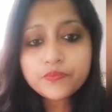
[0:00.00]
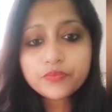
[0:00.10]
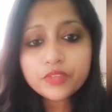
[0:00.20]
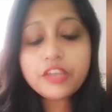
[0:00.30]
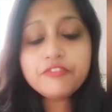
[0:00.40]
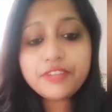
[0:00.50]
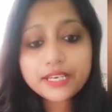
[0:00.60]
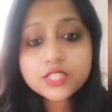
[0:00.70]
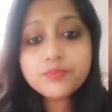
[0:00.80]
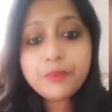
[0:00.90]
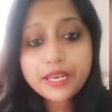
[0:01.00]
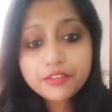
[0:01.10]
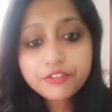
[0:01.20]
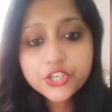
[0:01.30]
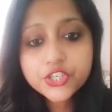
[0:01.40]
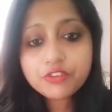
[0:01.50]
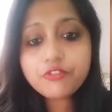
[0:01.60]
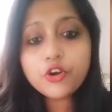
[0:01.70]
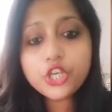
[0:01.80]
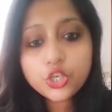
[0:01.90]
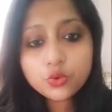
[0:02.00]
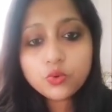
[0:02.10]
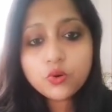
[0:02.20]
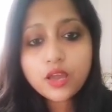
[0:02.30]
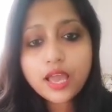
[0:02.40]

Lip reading: If that is beneficial for you